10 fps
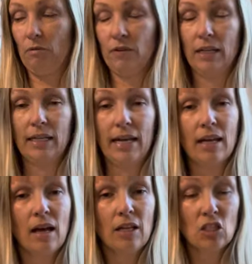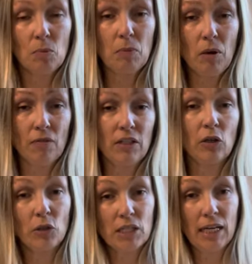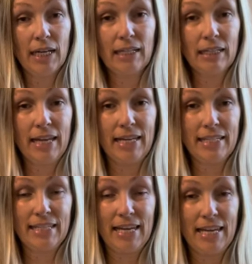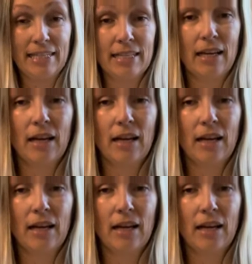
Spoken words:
feel in it. To be perfectly honest, a little hint is